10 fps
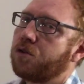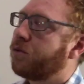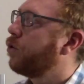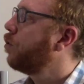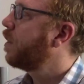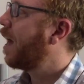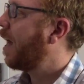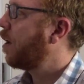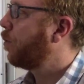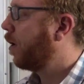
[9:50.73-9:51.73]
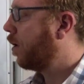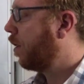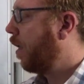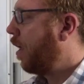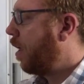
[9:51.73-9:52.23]
through the heart
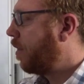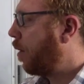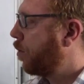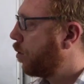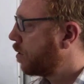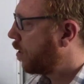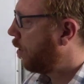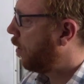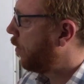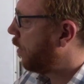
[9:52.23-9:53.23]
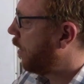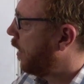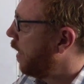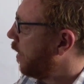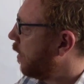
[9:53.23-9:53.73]
well. That would also
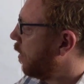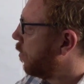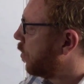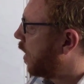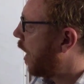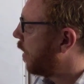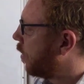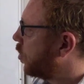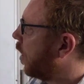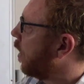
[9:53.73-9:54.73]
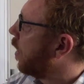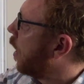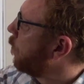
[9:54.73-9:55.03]
lead into cardiogenic.